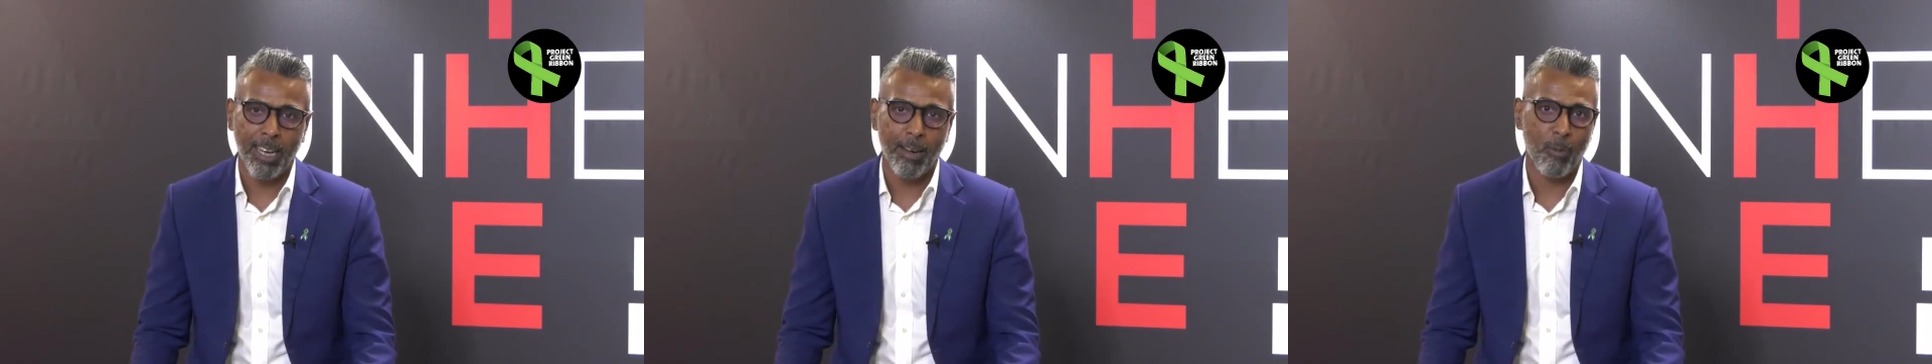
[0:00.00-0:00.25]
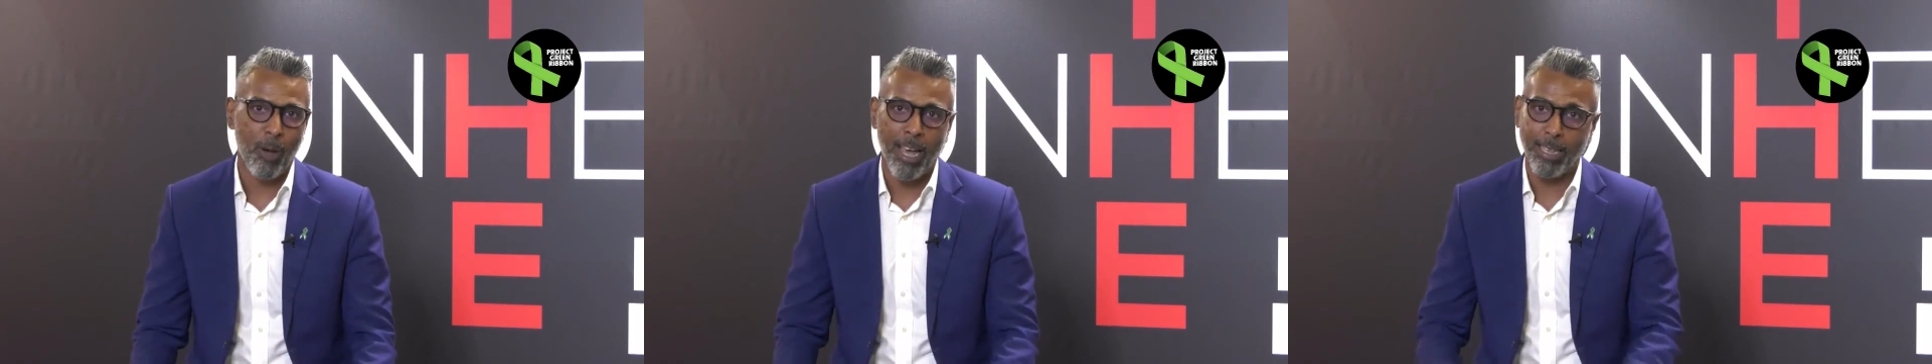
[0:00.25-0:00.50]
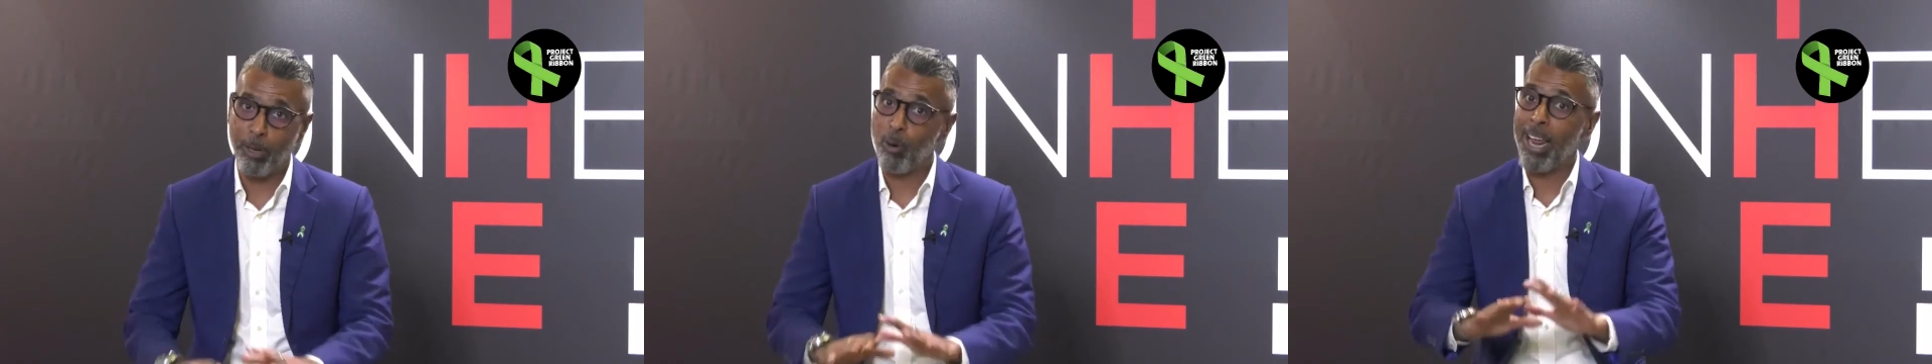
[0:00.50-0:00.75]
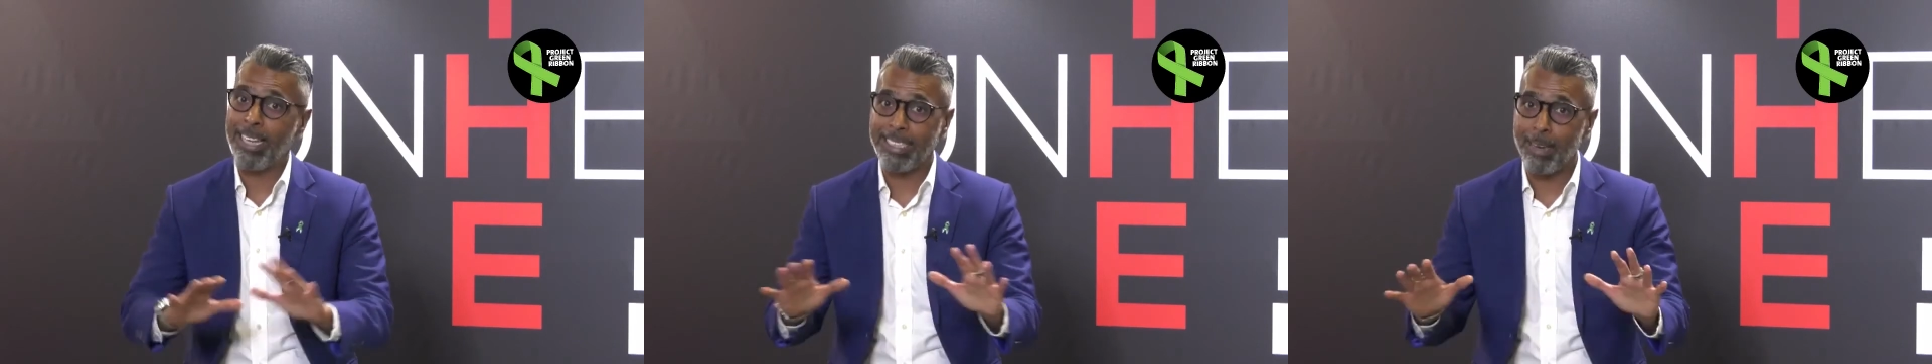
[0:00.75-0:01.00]
where they don't
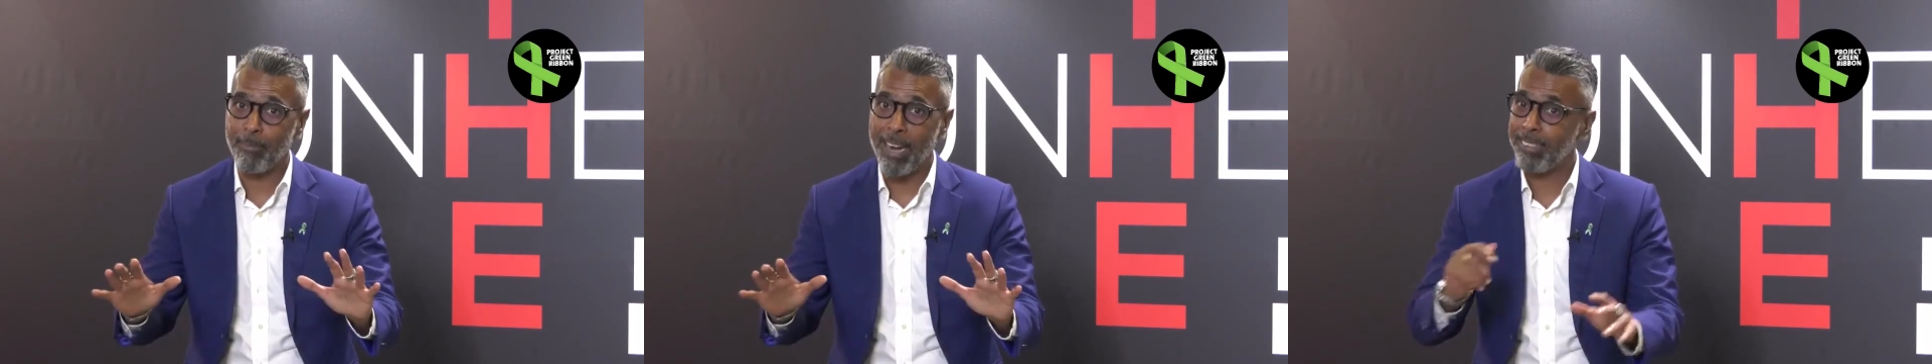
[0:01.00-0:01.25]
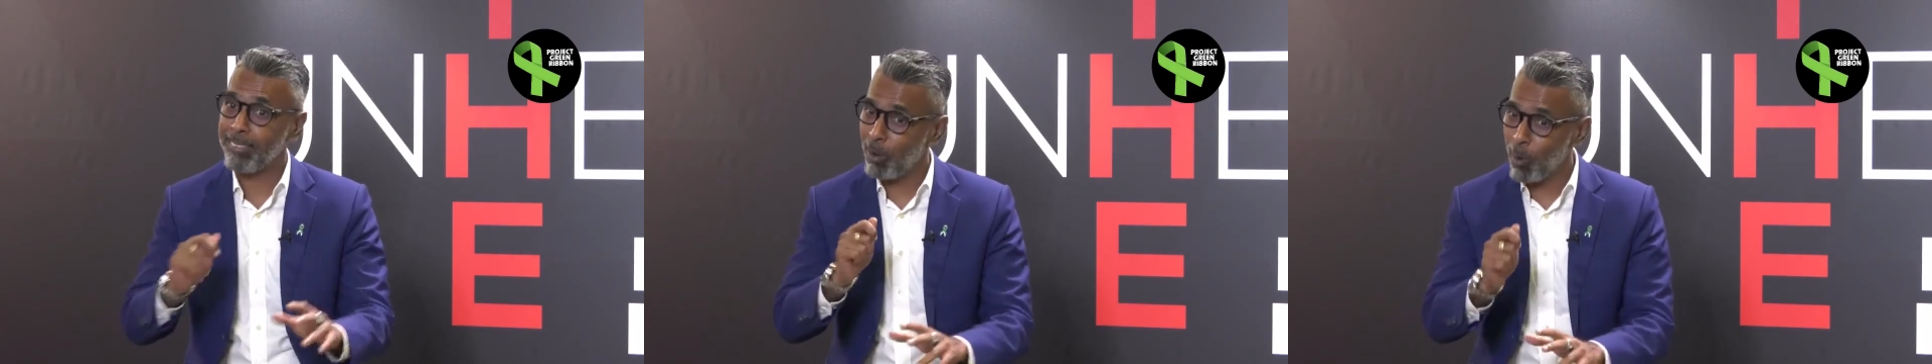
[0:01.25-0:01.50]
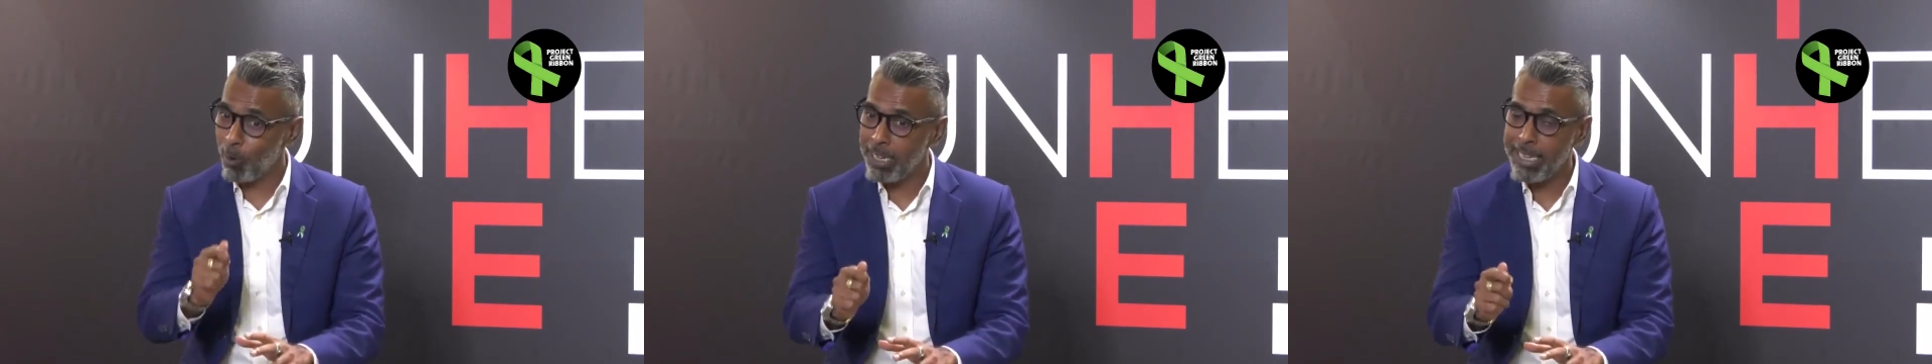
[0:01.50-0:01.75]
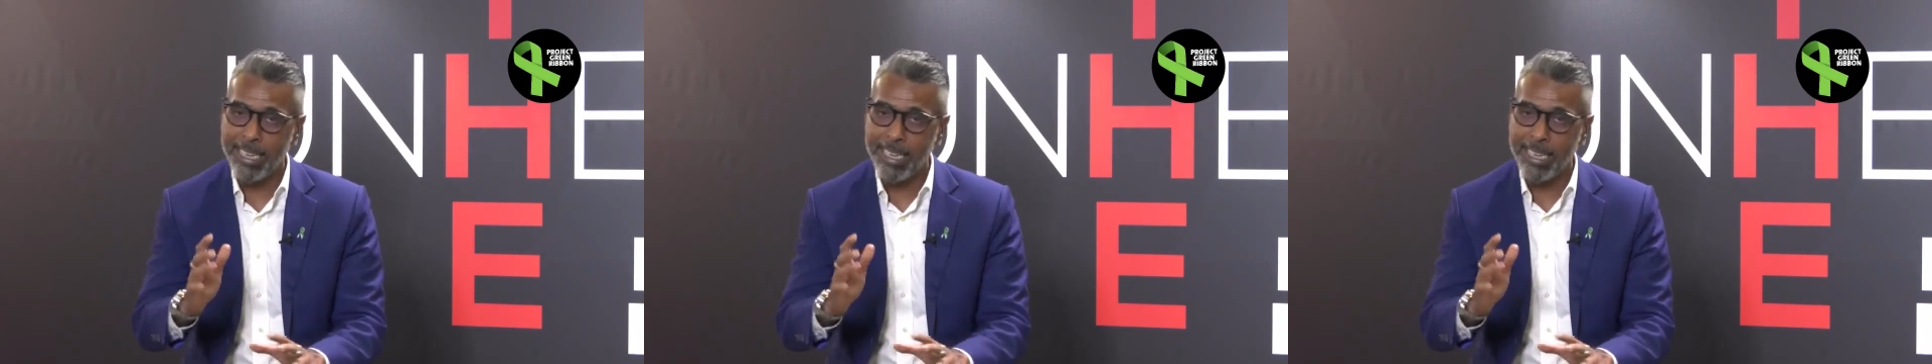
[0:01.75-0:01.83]
accept nets, only